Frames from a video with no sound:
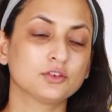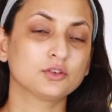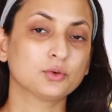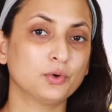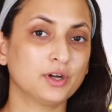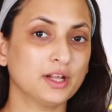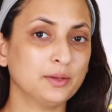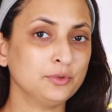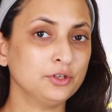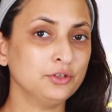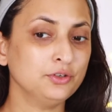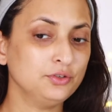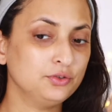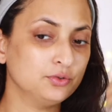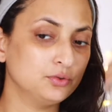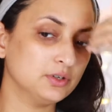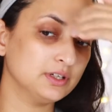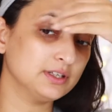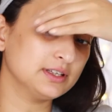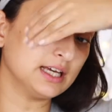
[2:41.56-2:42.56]
So what I'm going to
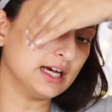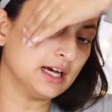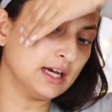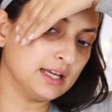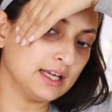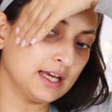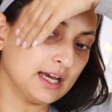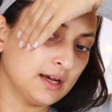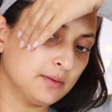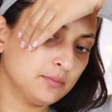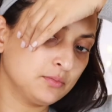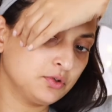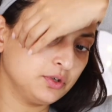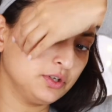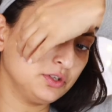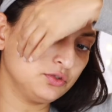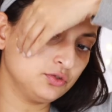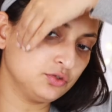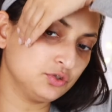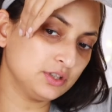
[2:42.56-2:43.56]
do is I am
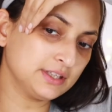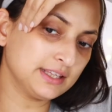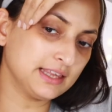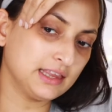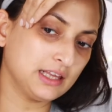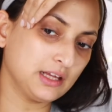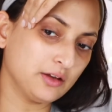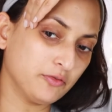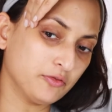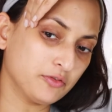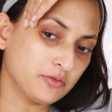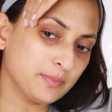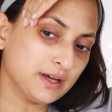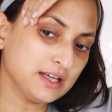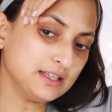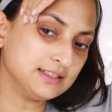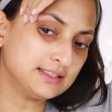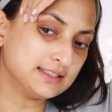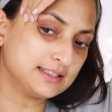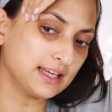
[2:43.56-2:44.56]
going to just lift
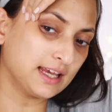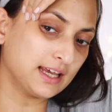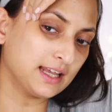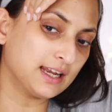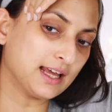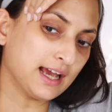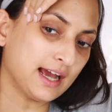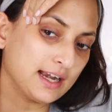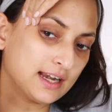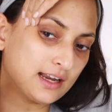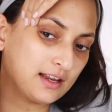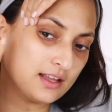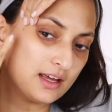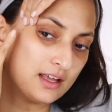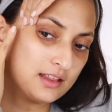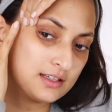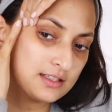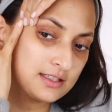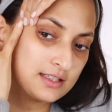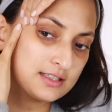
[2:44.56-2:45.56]
my skin, and
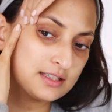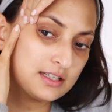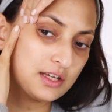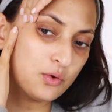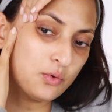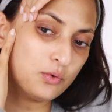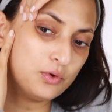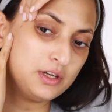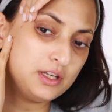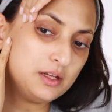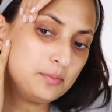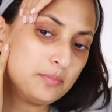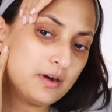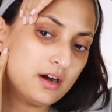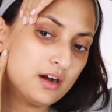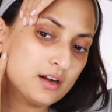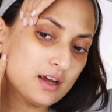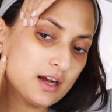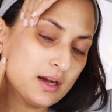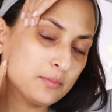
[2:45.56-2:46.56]
this is the only
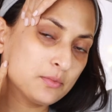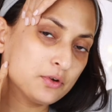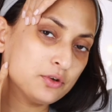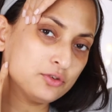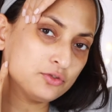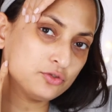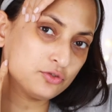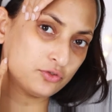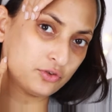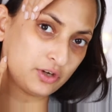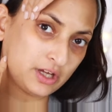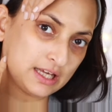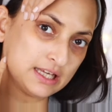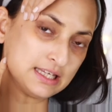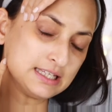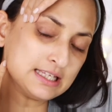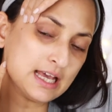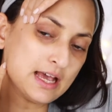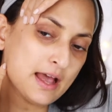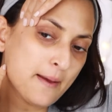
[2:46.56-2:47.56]
part I'm going to
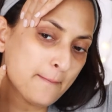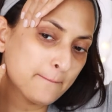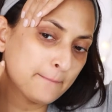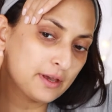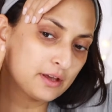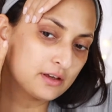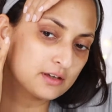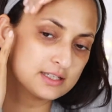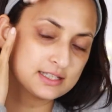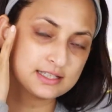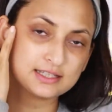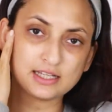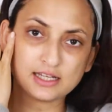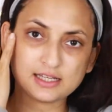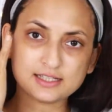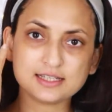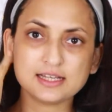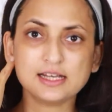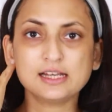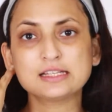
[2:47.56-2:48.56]
raise because
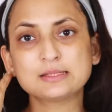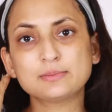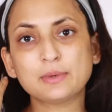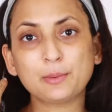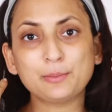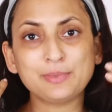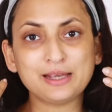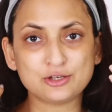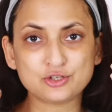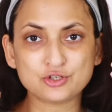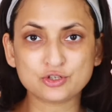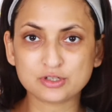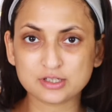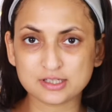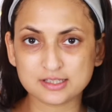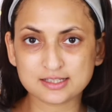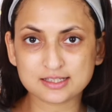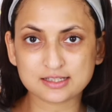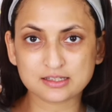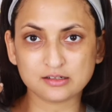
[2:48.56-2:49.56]
this is my major
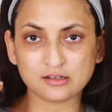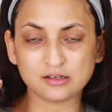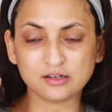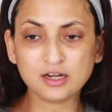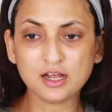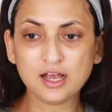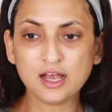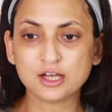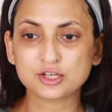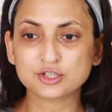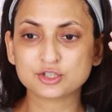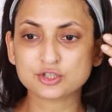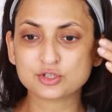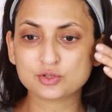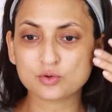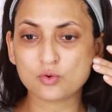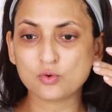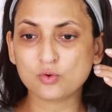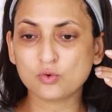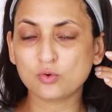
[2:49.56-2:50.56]
concern.
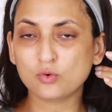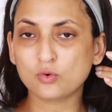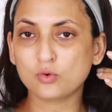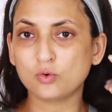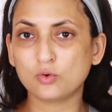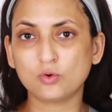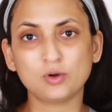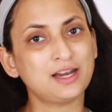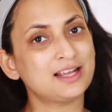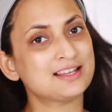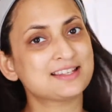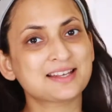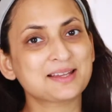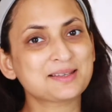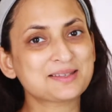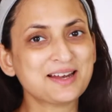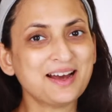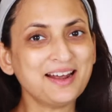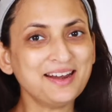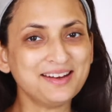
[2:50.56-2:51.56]
So let's
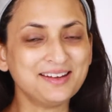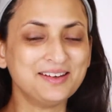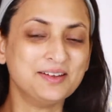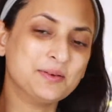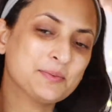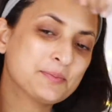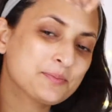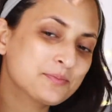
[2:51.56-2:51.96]
get started.